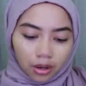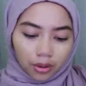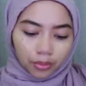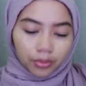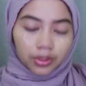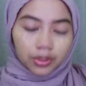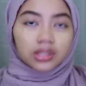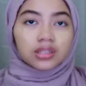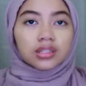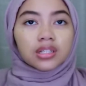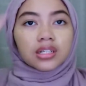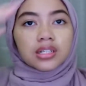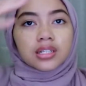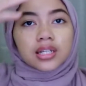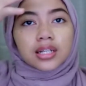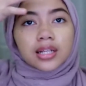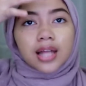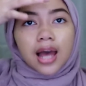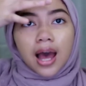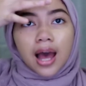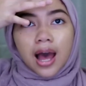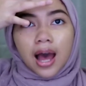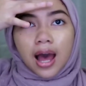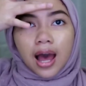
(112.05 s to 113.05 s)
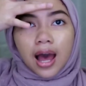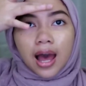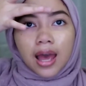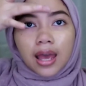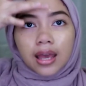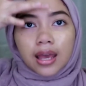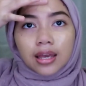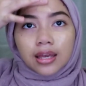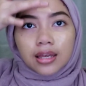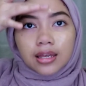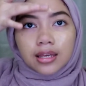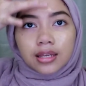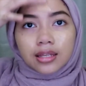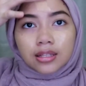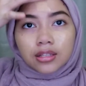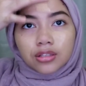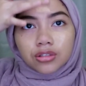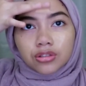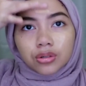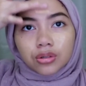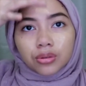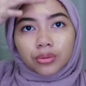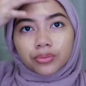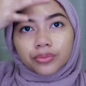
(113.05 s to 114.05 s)
One thing that I
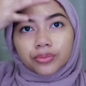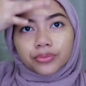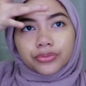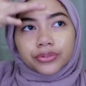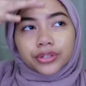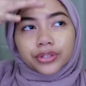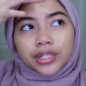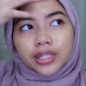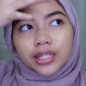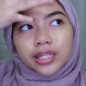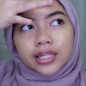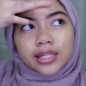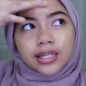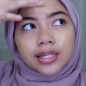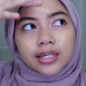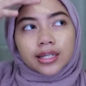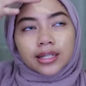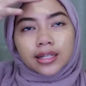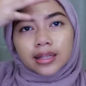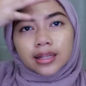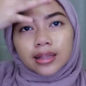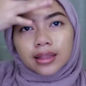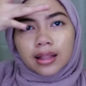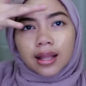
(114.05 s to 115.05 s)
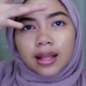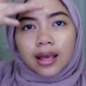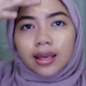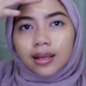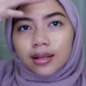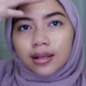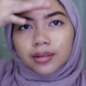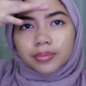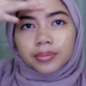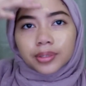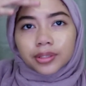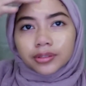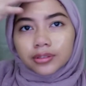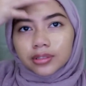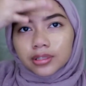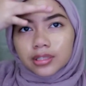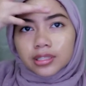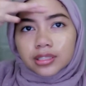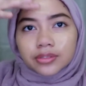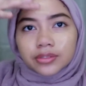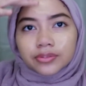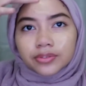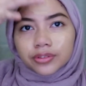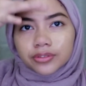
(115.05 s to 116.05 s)
don't really like about
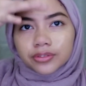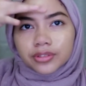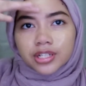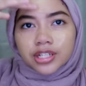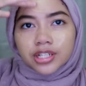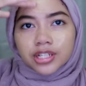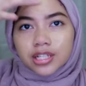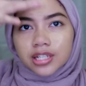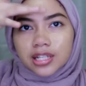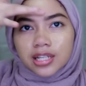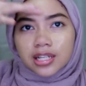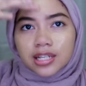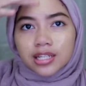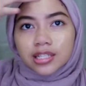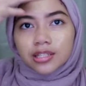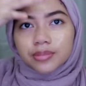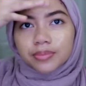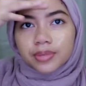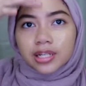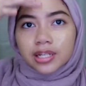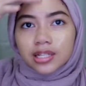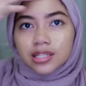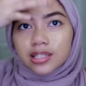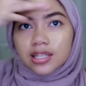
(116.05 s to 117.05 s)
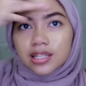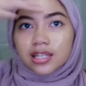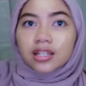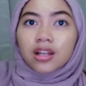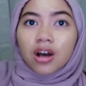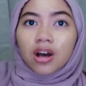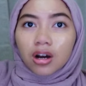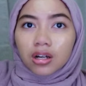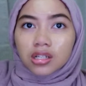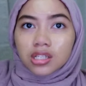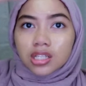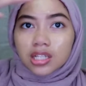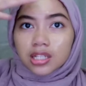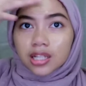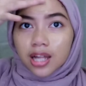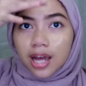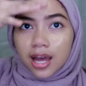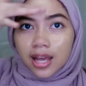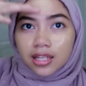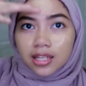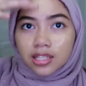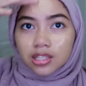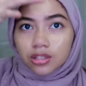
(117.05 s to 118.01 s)
this foundation is because it oxidizes.